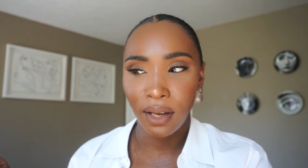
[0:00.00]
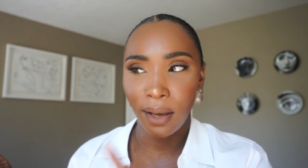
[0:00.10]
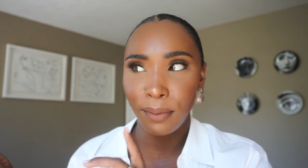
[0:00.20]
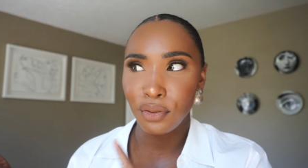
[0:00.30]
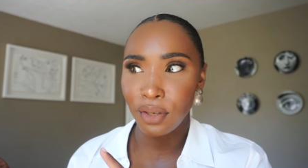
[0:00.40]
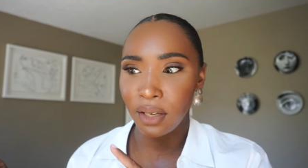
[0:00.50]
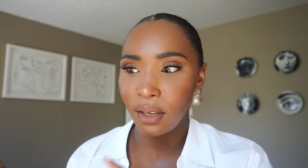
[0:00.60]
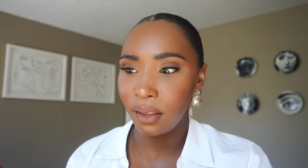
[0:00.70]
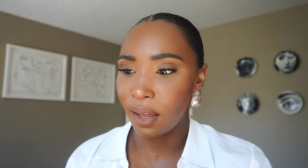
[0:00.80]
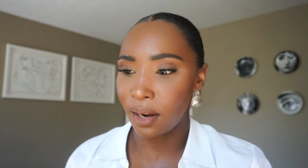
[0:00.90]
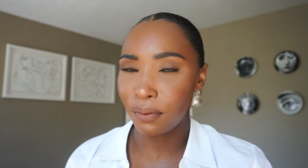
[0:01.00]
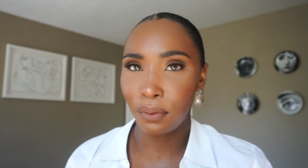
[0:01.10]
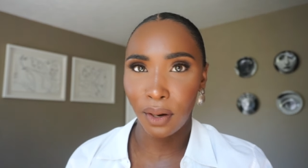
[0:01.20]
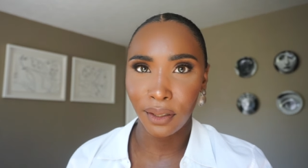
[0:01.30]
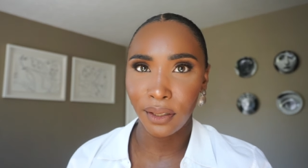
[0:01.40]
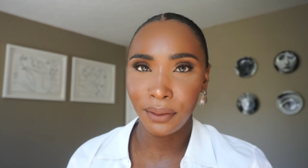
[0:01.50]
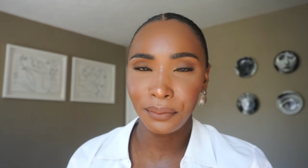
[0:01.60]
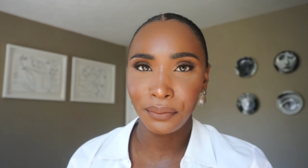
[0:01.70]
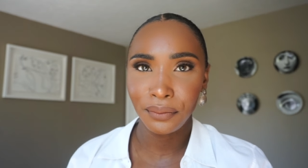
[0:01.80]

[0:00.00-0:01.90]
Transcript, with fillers: I'm drinking a lot of water